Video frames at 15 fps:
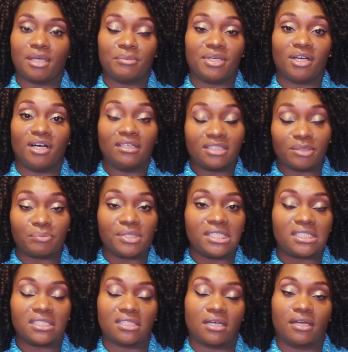I mean, all their
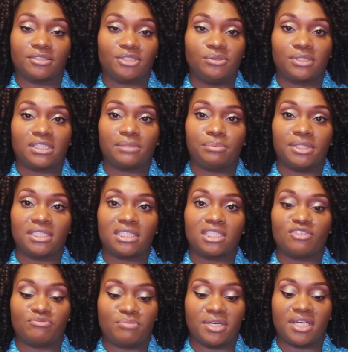pieces are too
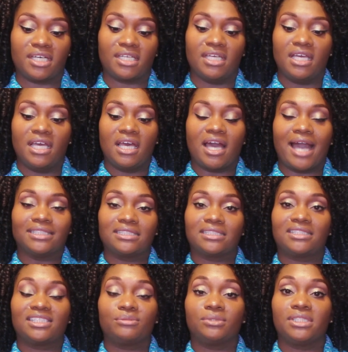expensive, but I just
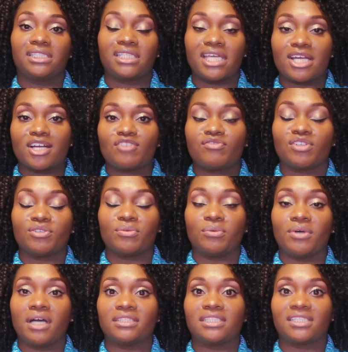didn't really care for the
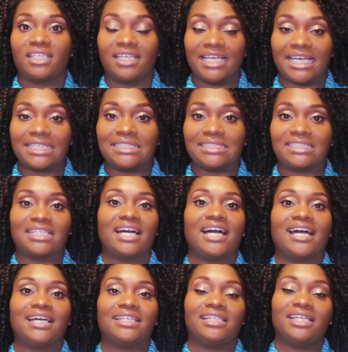ones that they had
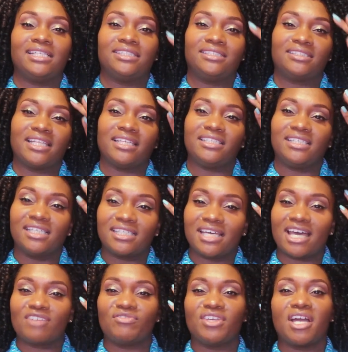designed. And they did
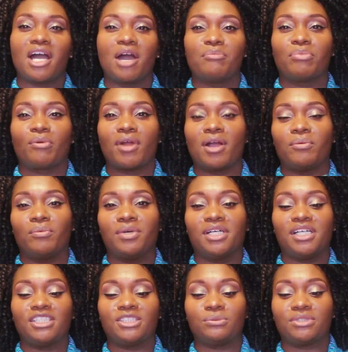have the Empreinte
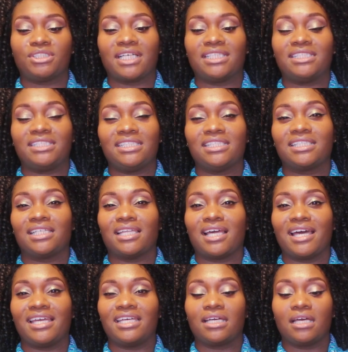ones, which I did
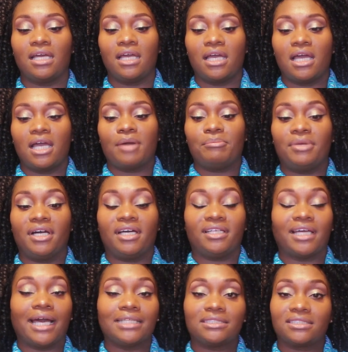like, but
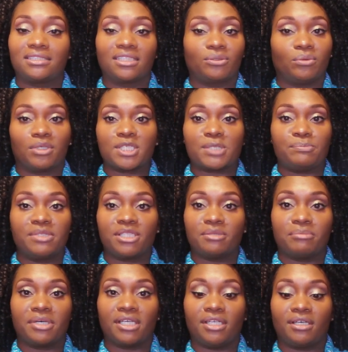I just didn't want to spend the
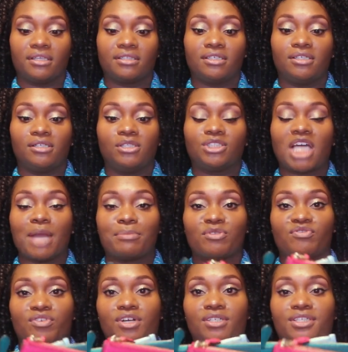money on those. I
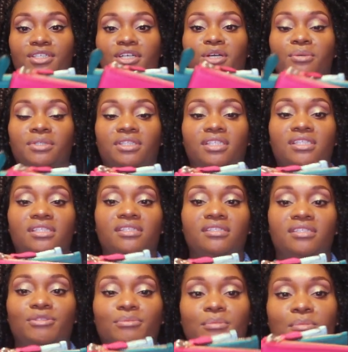preferred to go with
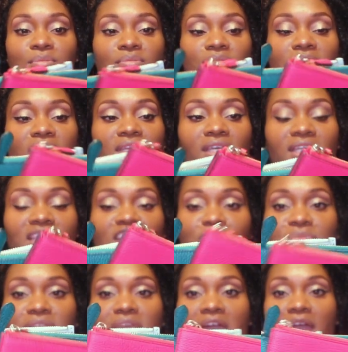these. And
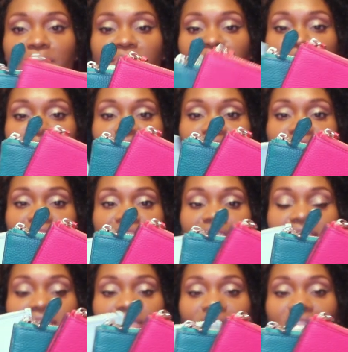I've been happy with these.